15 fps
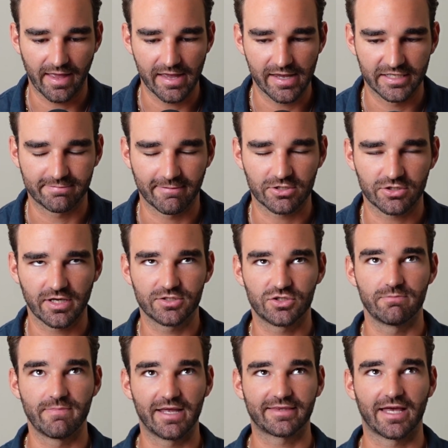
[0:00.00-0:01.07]
especially as
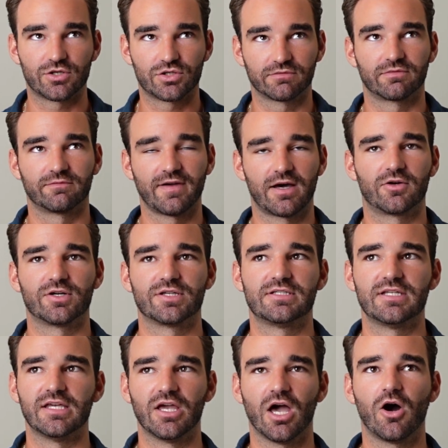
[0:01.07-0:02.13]
you make that shift from founder to
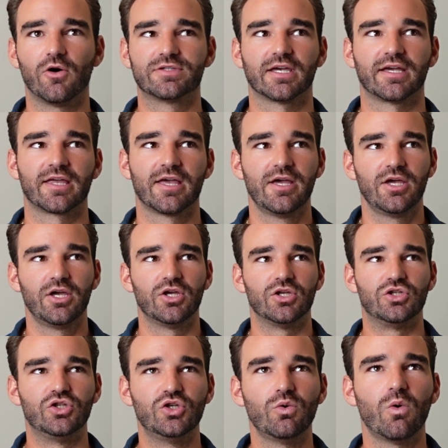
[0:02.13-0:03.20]
CEO, it's like,
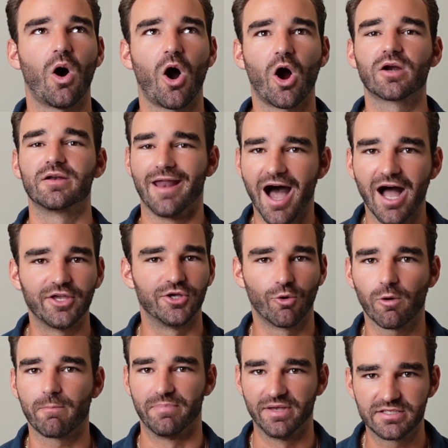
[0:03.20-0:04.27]
you are not
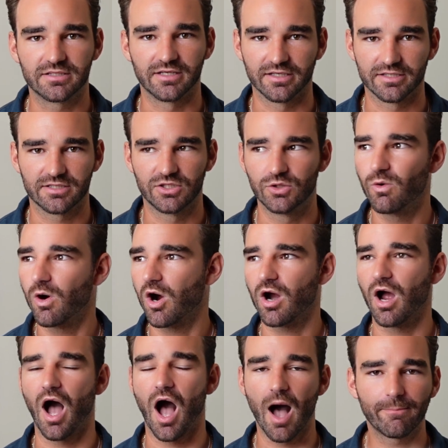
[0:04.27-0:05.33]
your business. You are
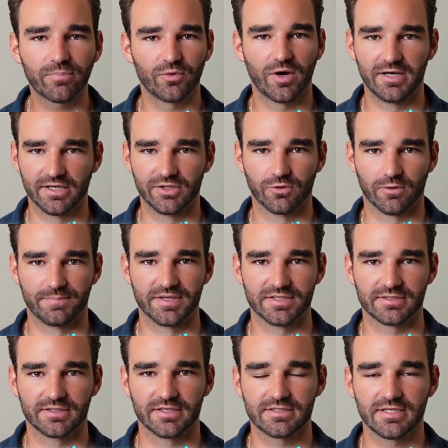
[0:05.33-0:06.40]
operating your
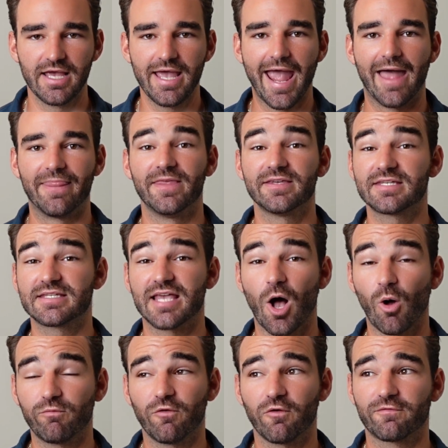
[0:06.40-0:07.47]
business. And this is
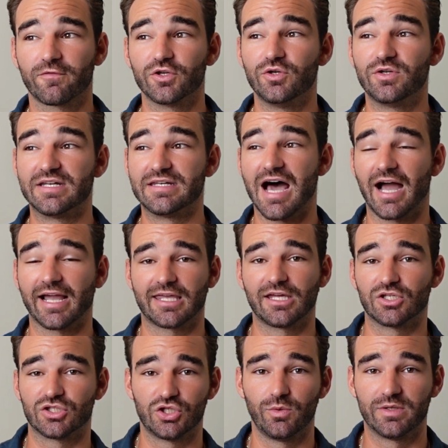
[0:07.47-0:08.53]
helpful for you to not
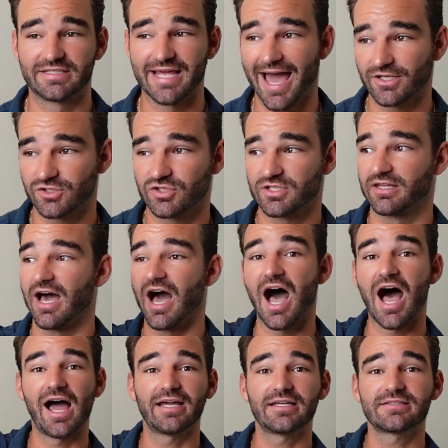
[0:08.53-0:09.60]
get too attached to the
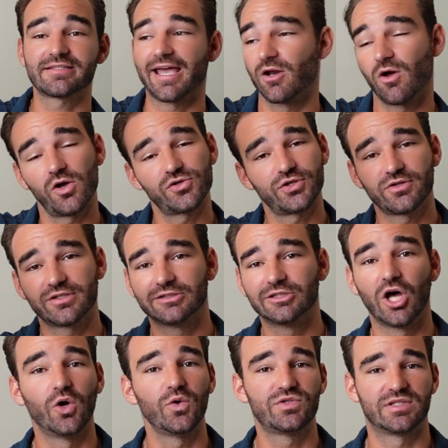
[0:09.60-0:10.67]
highs and also the
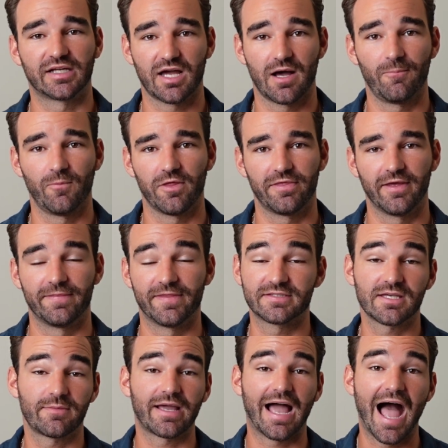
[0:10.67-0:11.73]
lows that come with it. This is
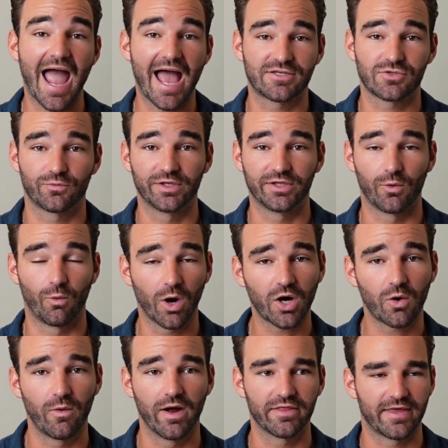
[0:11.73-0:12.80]
something I had to really
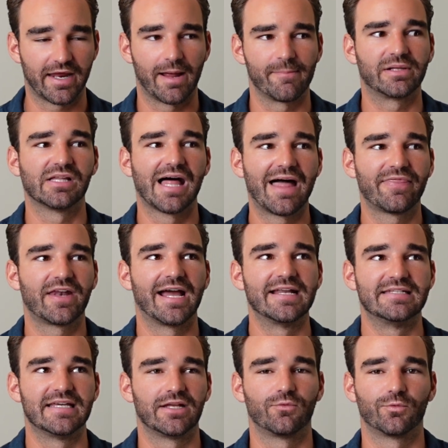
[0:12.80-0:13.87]
work with, and I'm glad that I
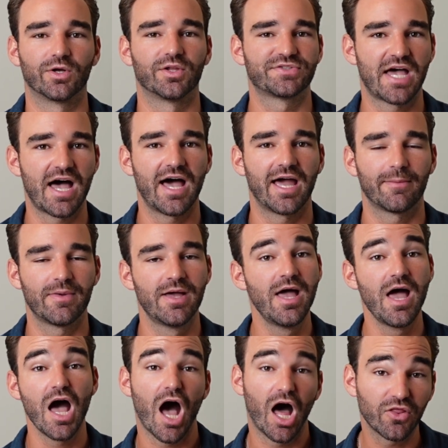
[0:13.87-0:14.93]
did in real time.
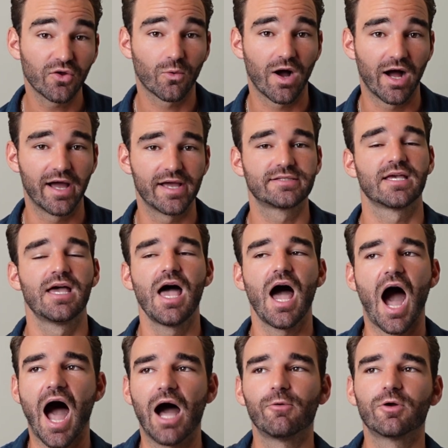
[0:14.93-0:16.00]
Otherwise,
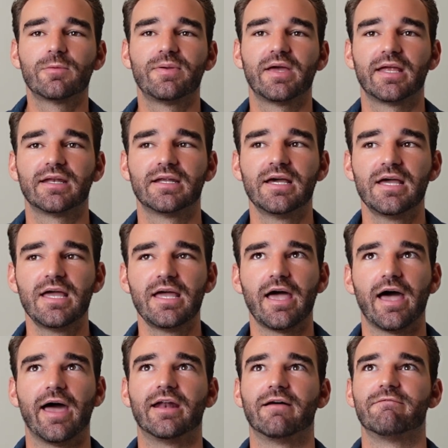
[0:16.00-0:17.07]
I would have been
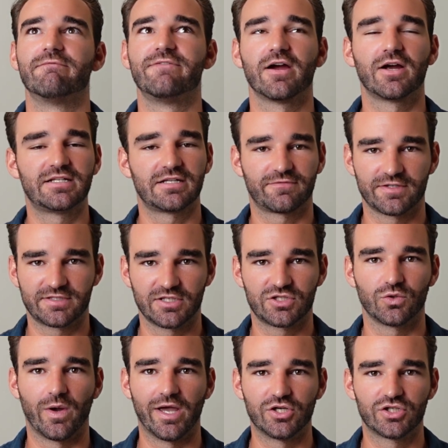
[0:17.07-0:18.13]
in a very different
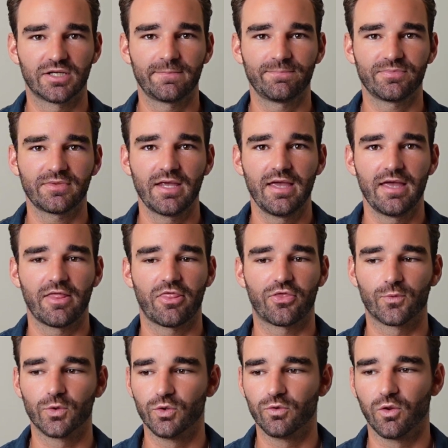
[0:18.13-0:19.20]
situation
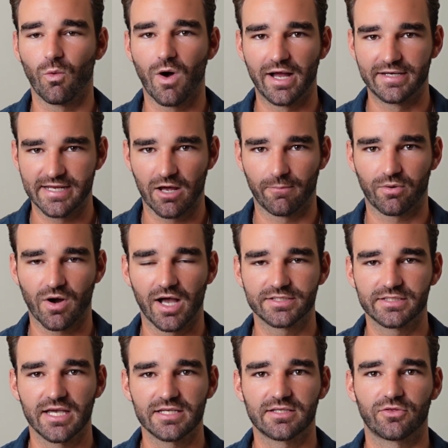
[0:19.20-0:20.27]
through the wind down
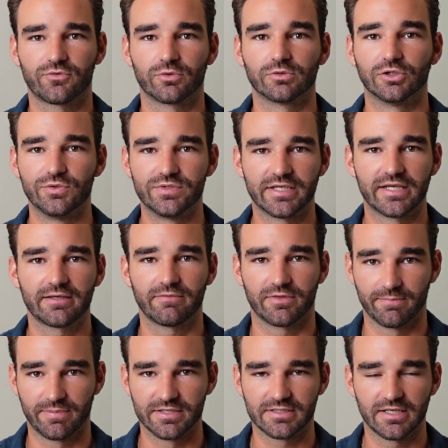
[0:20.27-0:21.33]
process and through losing the
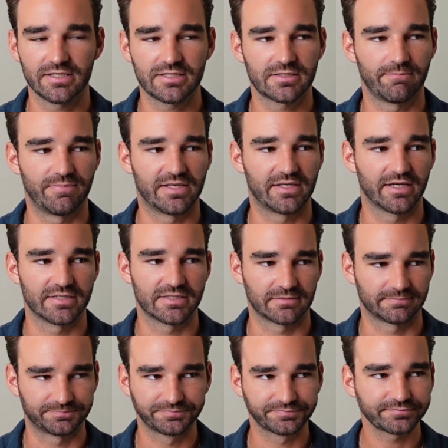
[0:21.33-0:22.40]
business, because
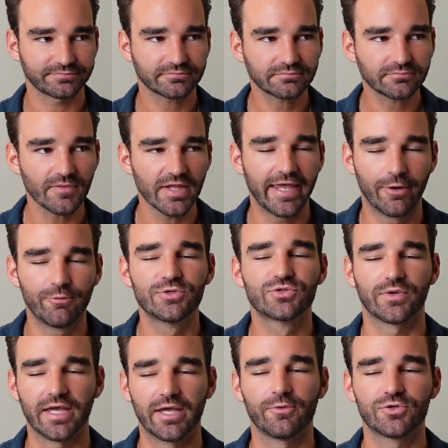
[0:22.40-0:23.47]
it
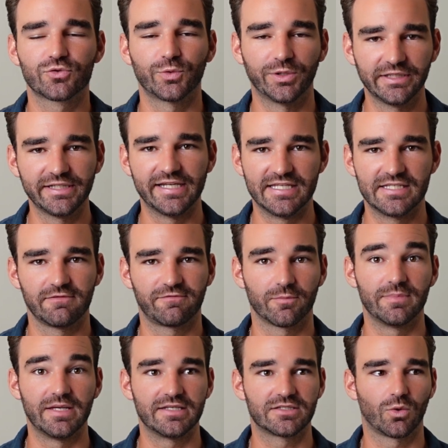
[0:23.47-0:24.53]
was really easy for
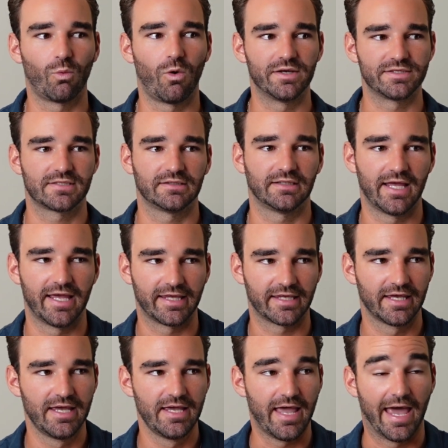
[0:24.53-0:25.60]
me to want to, like,
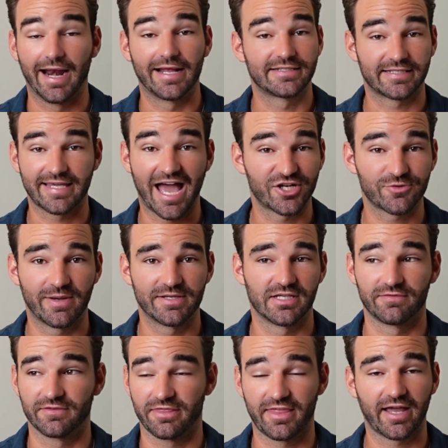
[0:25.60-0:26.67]
and I had to catch
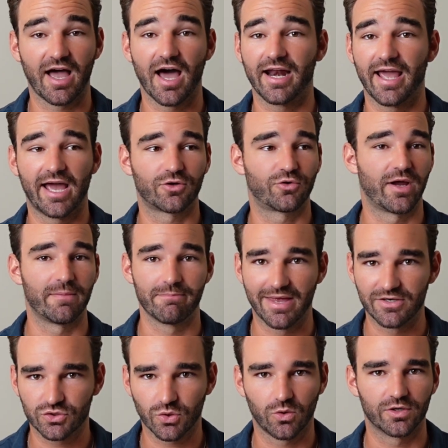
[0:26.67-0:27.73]
myself, and thank God I had great
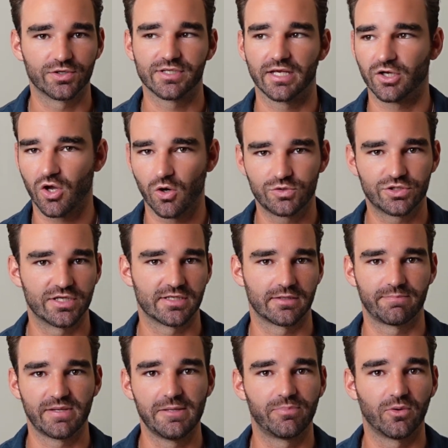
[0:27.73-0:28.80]
mentors and coaches and
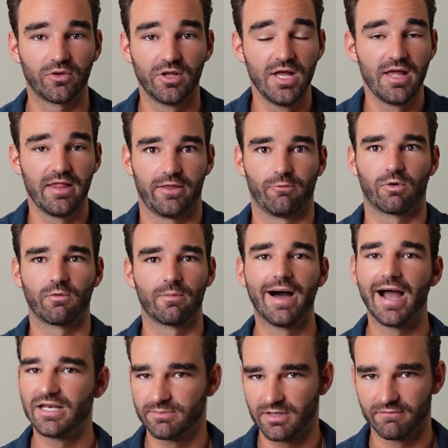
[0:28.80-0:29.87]
people that were
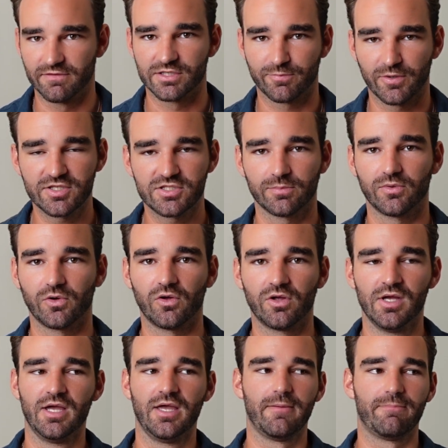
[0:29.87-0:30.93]
reminding me of this principle,
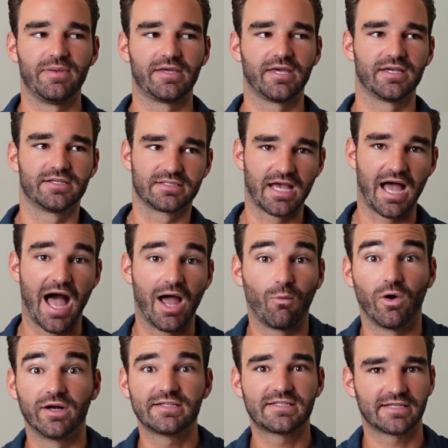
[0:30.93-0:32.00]
because I
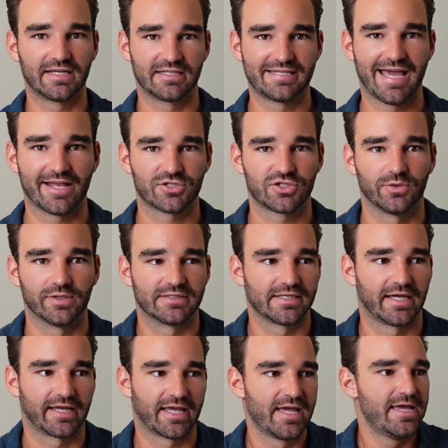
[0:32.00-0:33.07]
wanted to get attached to it. It's
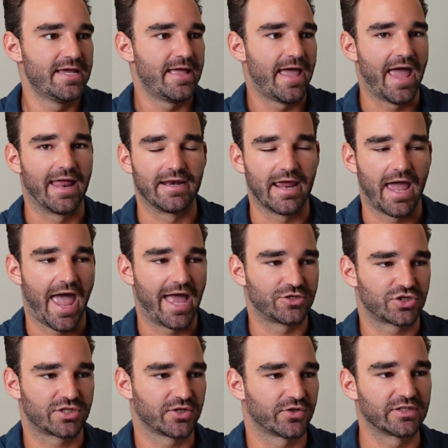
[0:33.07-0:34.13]
like, and
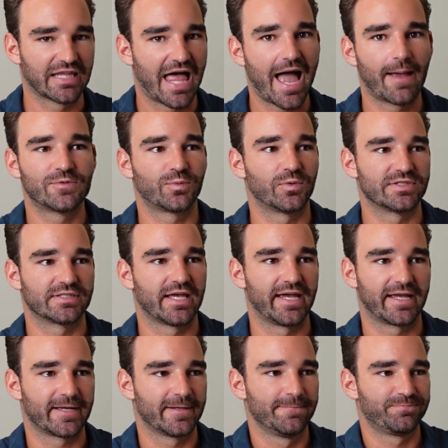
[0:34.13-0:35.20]
Edge Theory Labs was
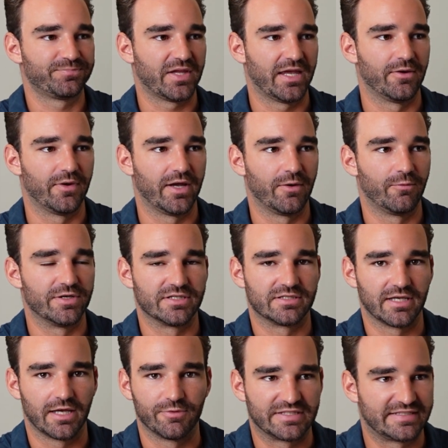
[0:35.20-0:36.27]
like, it
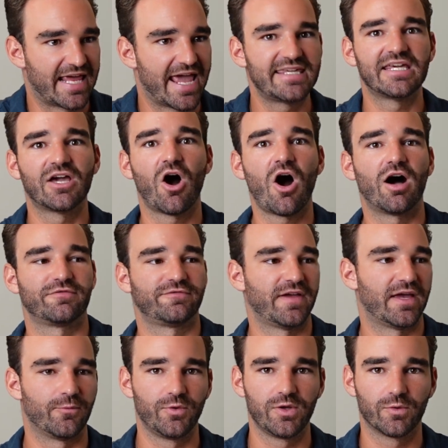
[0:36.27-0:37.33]
was taking off,
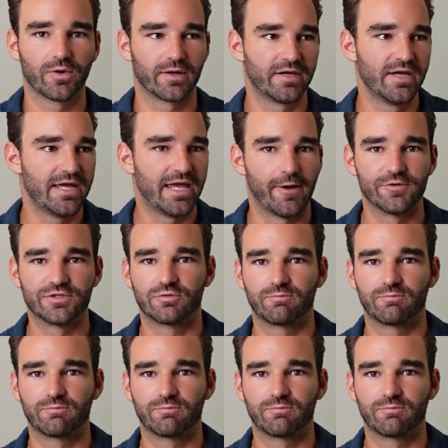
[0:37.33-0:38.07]
and it was